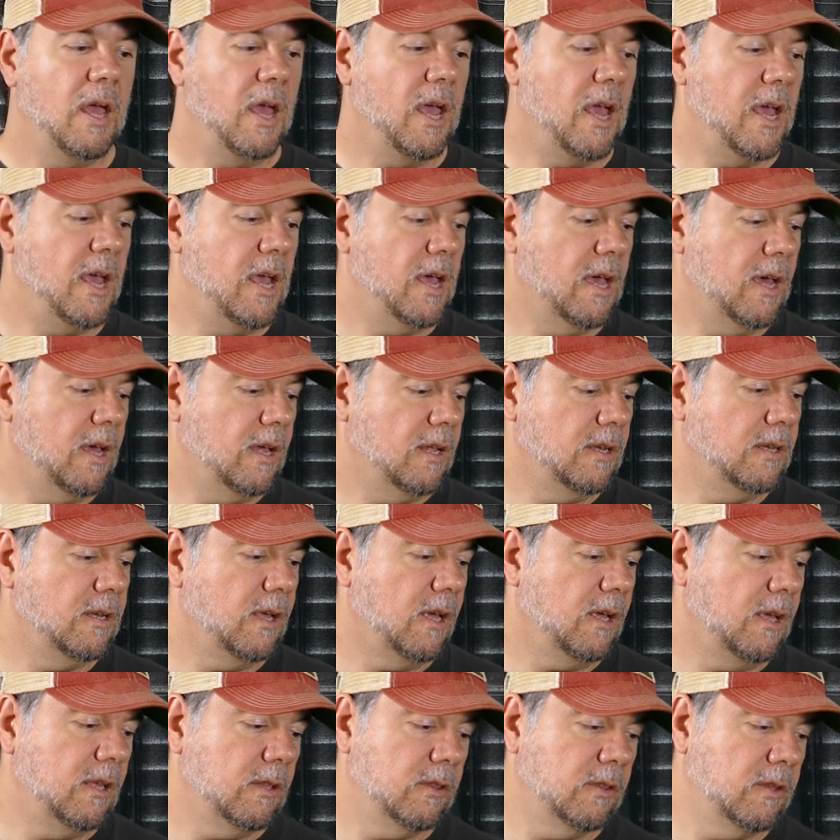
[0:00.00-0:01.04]
And
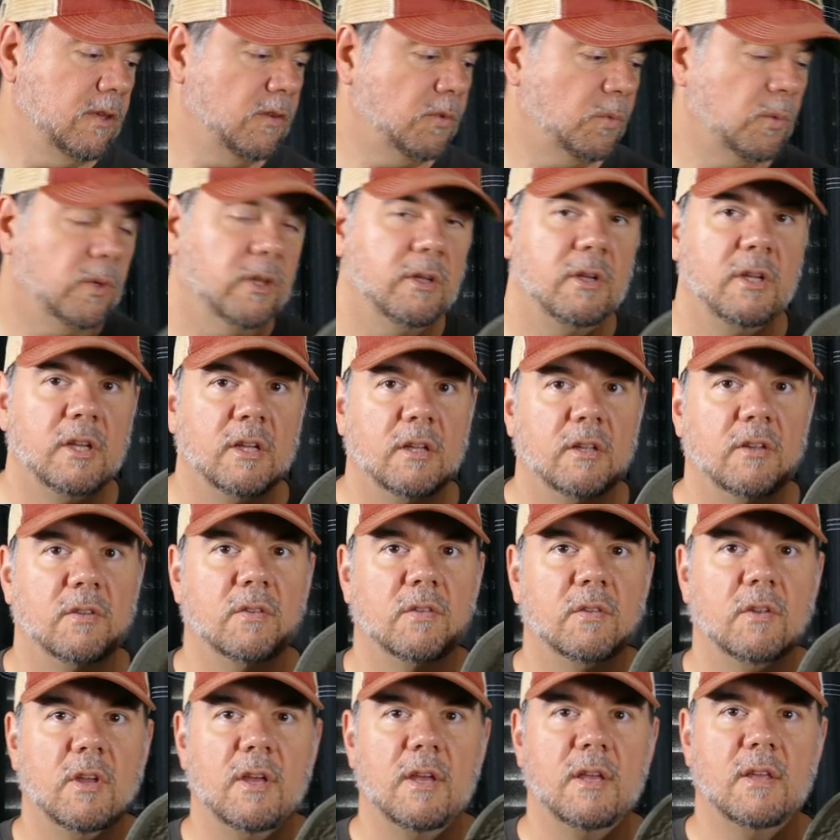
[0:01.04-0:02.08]
this really
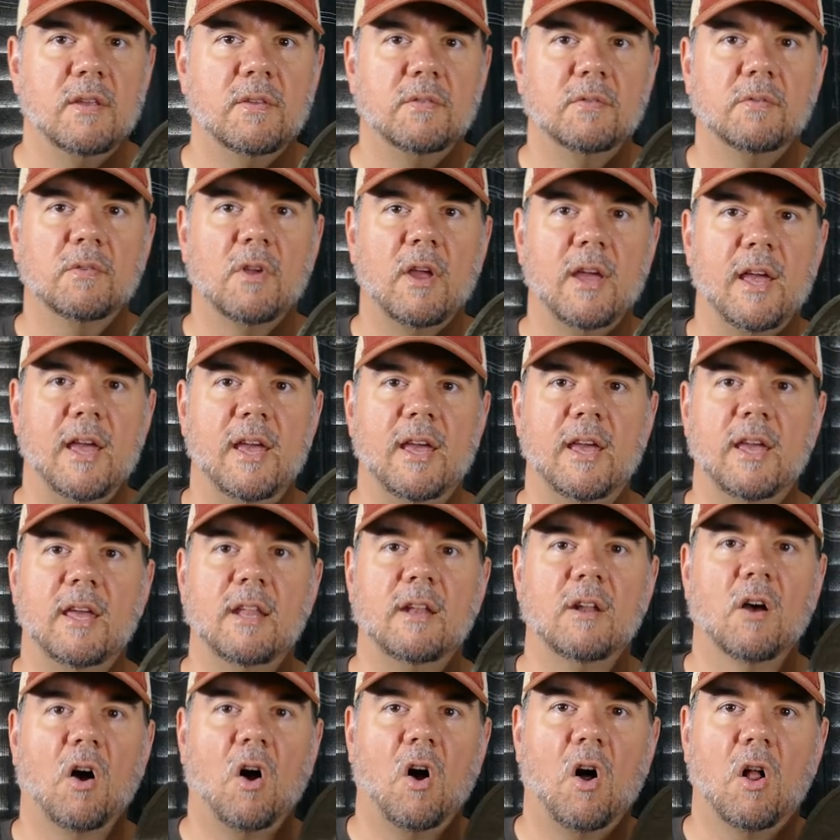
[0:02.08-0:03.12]
is
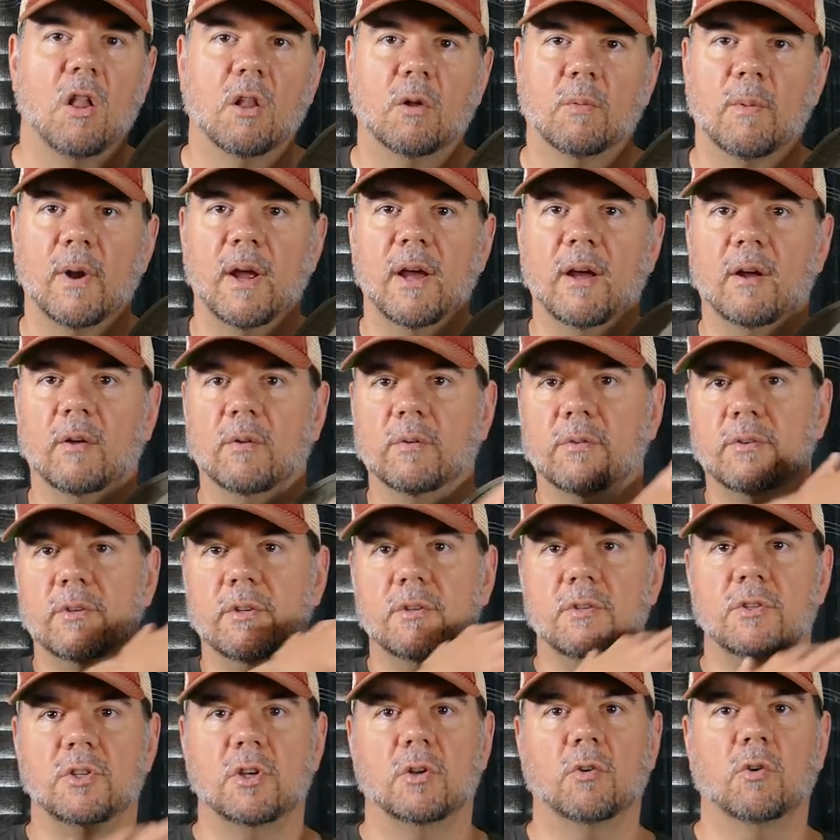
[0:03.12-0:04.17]
an
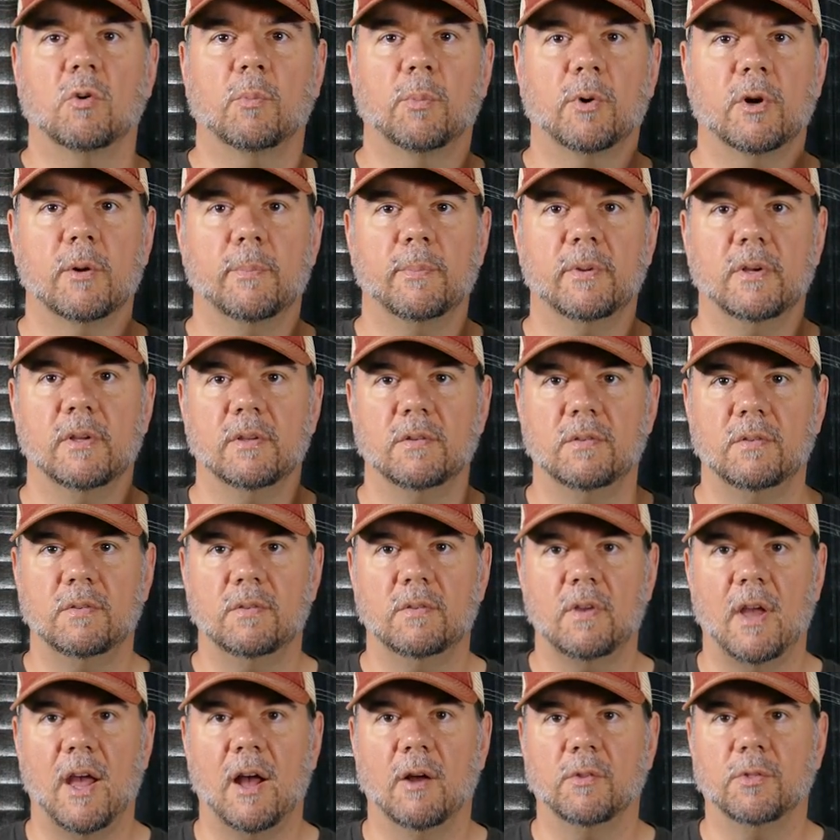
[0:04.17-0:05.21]
all-around general
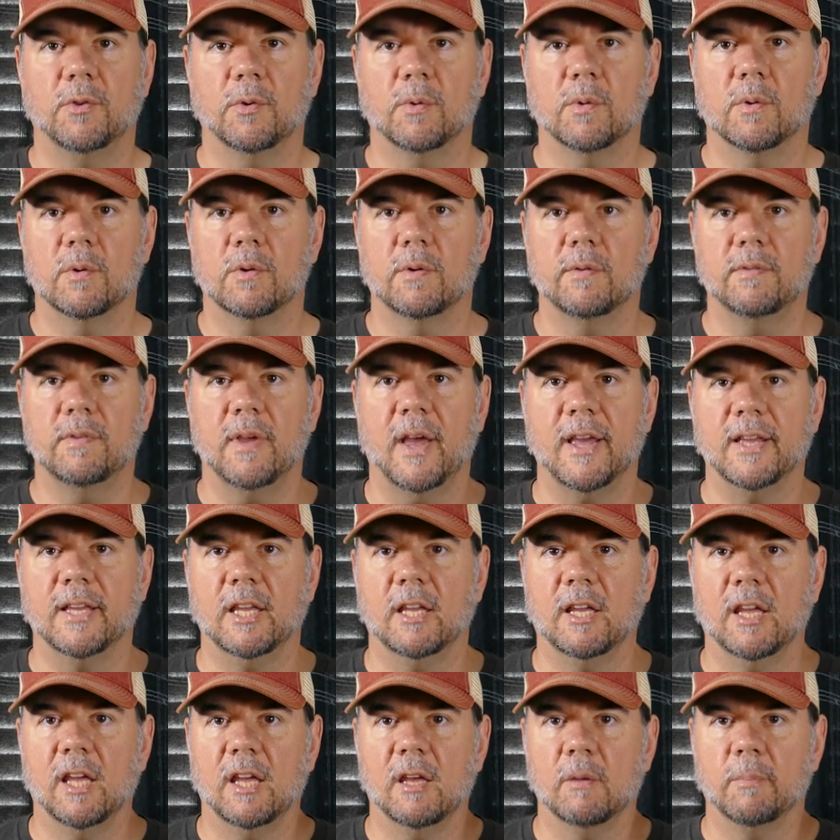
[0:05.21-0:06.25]
purpose outdoors
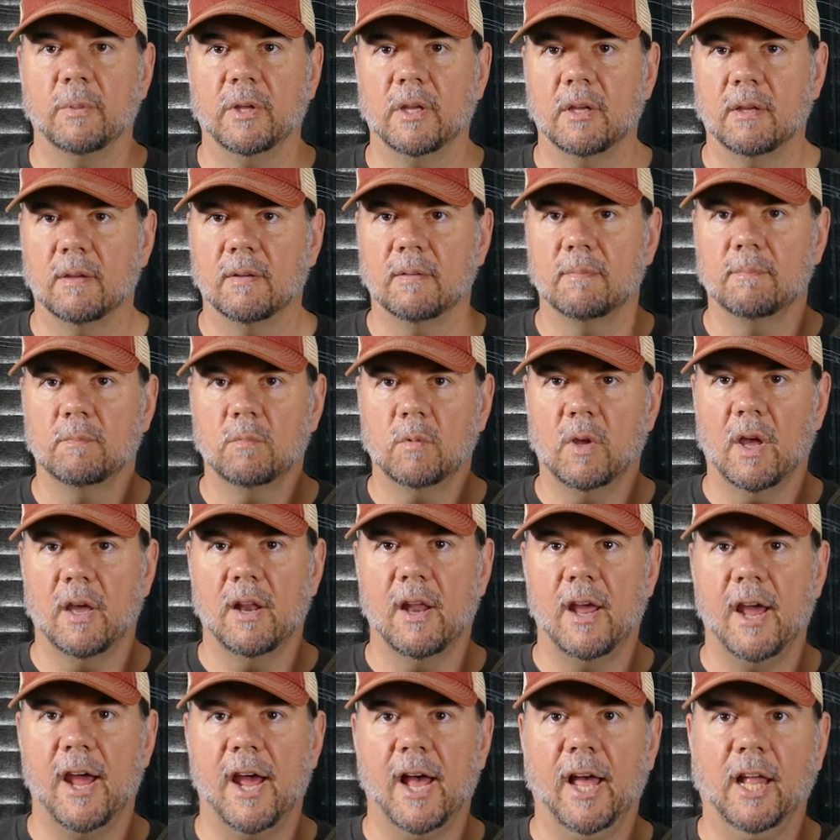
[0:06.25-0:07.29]
hiking camping
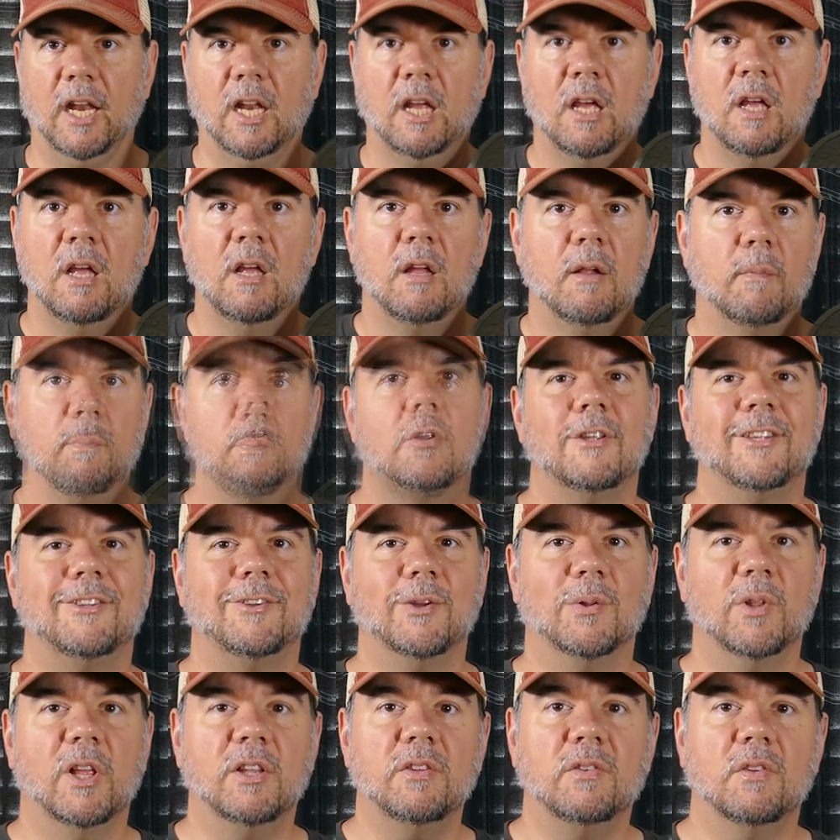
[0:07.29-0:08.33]
kind of hat.
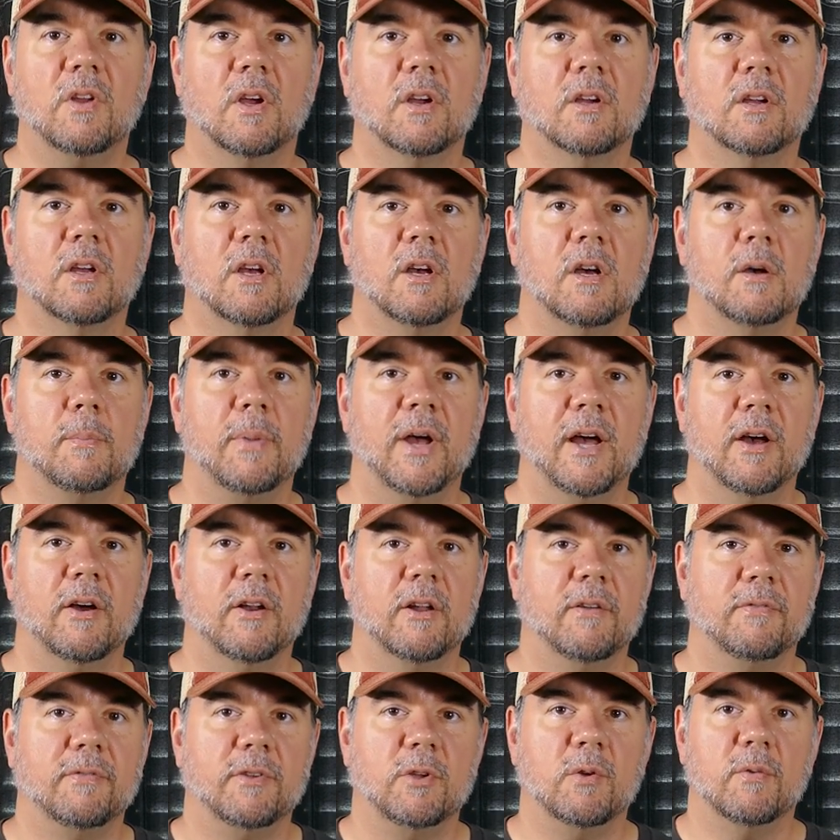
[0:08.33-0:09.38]
So let's talk
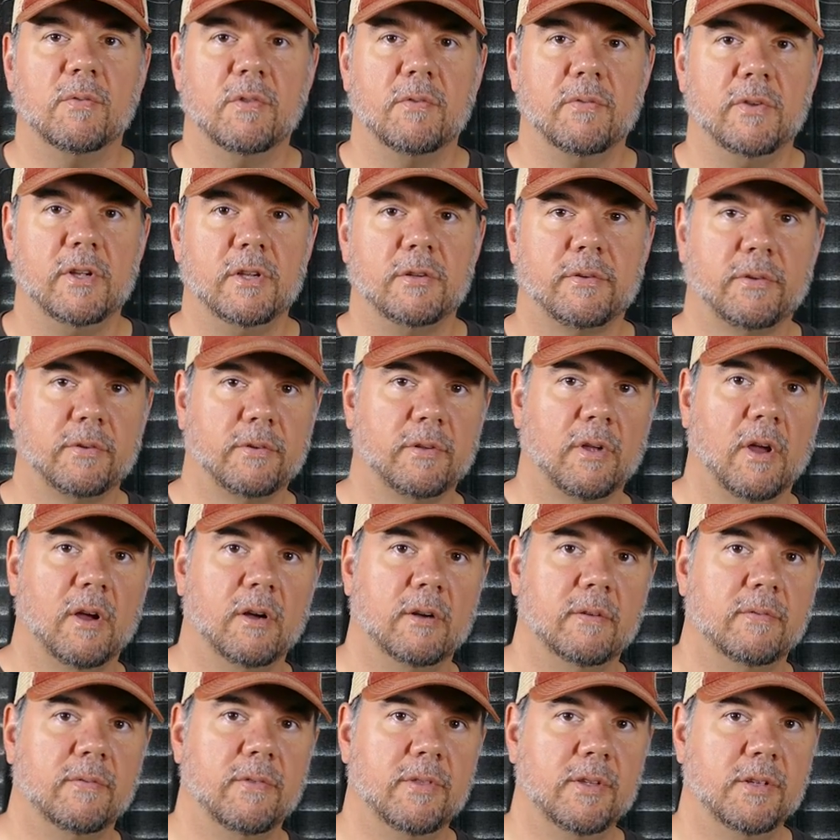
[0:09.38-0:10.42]
about a few of the features
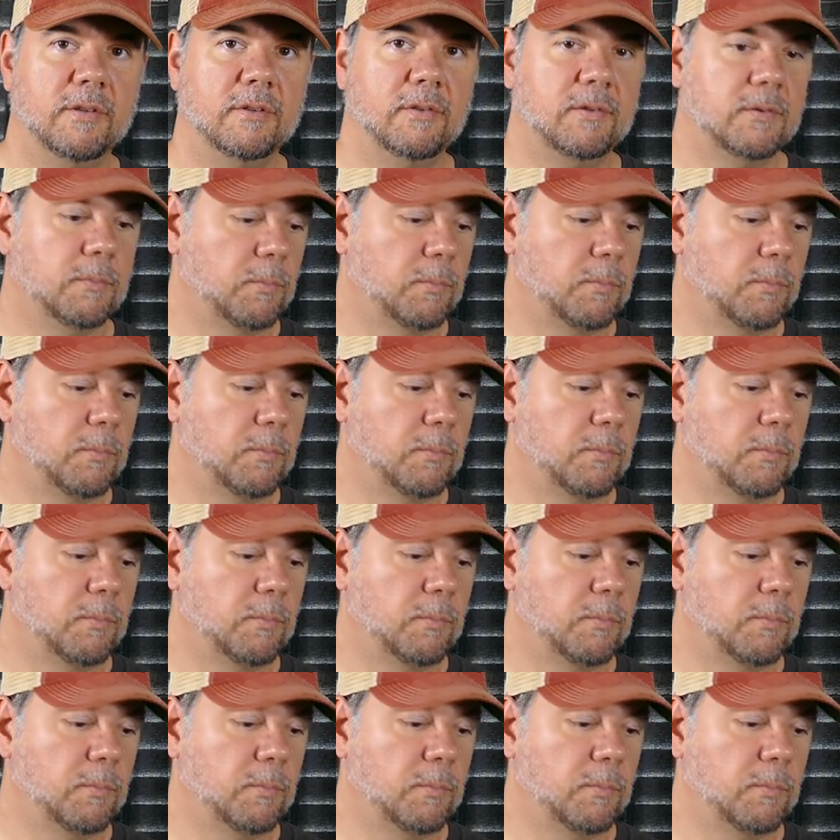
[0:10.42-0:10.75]
of this